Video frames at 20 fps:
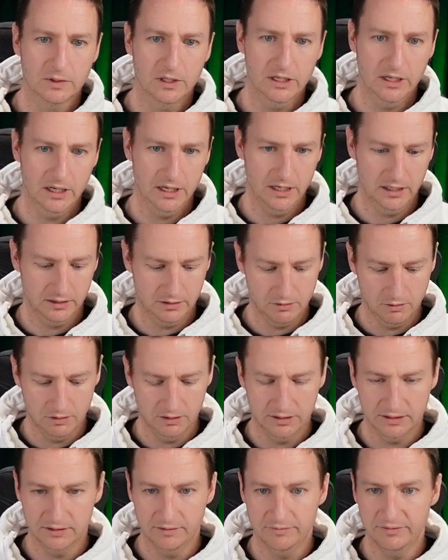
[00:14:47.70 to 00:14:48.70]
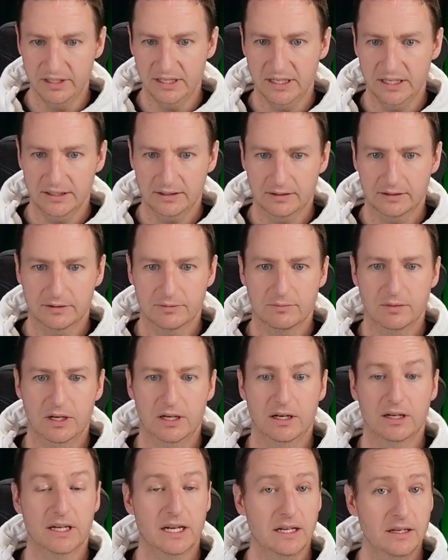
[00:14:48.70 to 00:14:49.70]
and call this VNet.
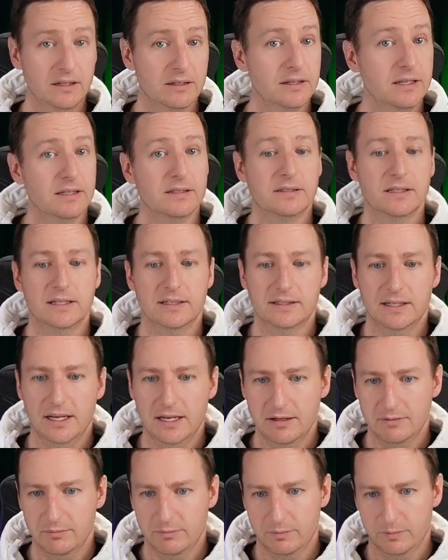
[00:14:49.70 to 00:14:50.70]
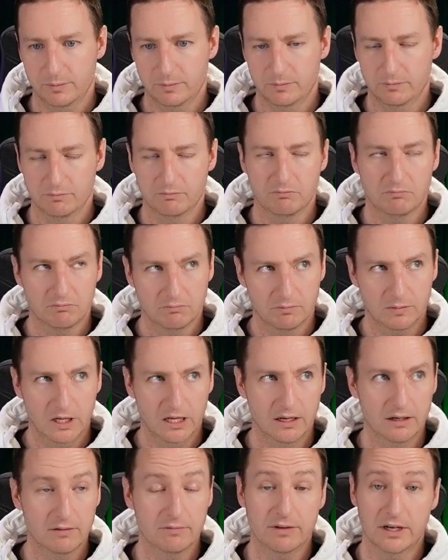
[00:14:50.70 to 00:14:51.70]
Again, this is a
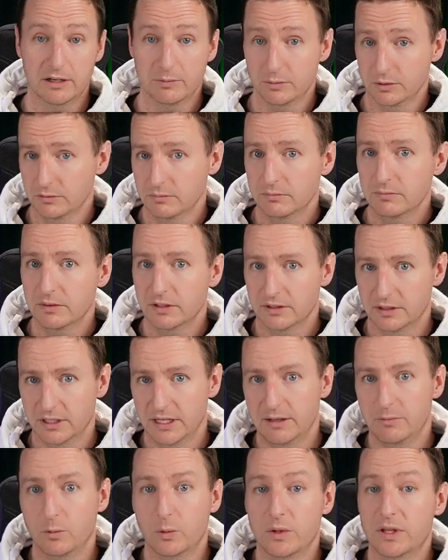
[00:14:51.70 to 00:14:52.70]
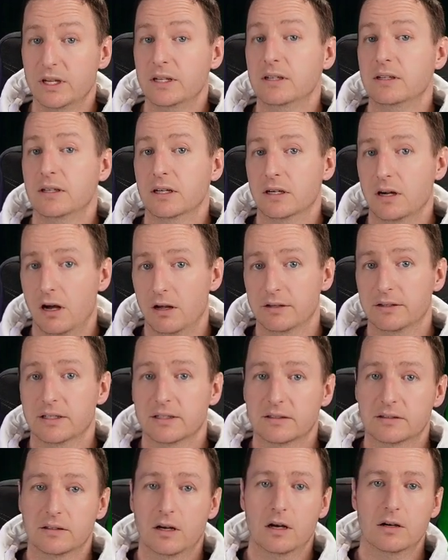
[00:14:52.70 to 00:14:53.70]
variable within the
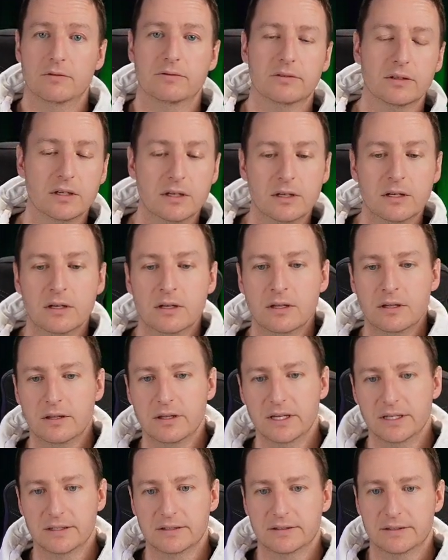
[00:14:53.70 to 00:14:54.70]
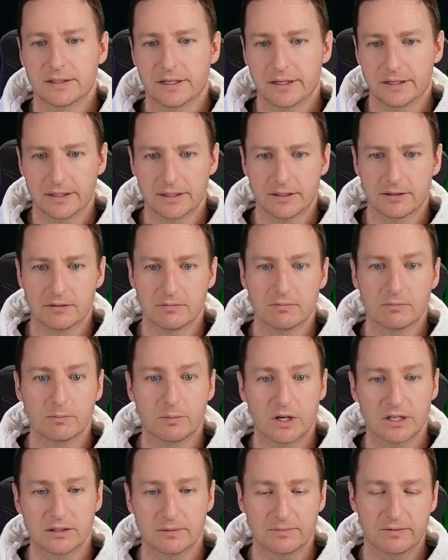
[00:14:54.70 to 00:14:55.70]
context of this
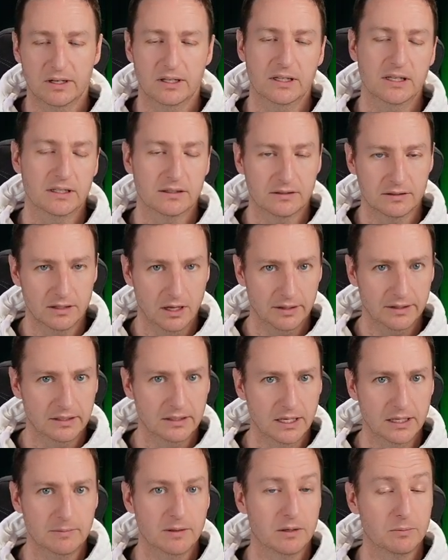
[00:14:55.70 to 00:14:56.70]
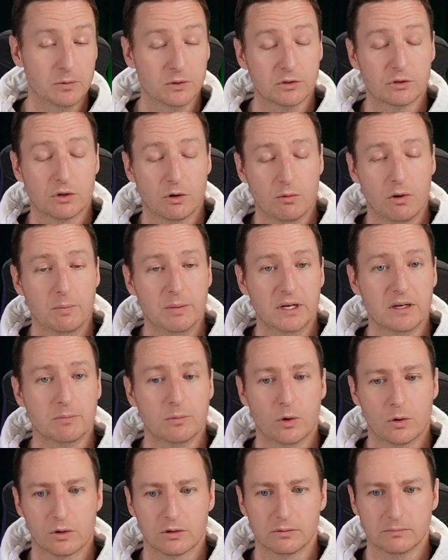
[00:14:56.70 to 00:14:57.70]
bicep file, it's not the name that will show up in the
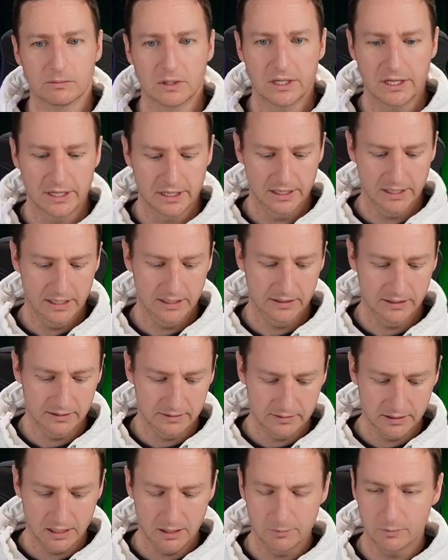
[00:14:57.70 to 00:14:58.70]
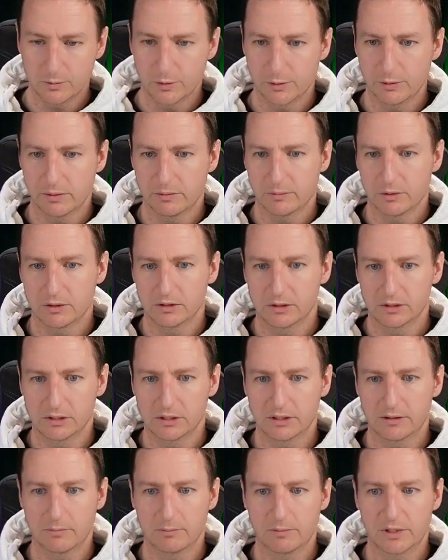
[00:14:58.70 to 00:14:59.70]
portal. And this time we
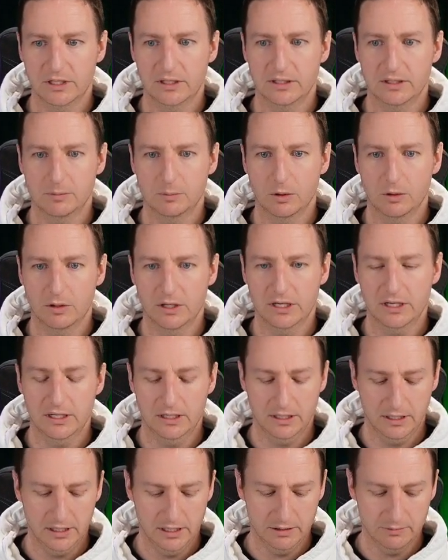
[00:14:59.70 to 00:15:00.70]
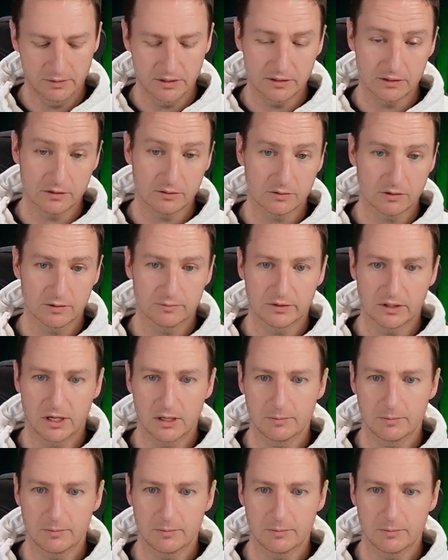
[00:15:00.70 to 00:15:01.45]
will be deploying a resource of type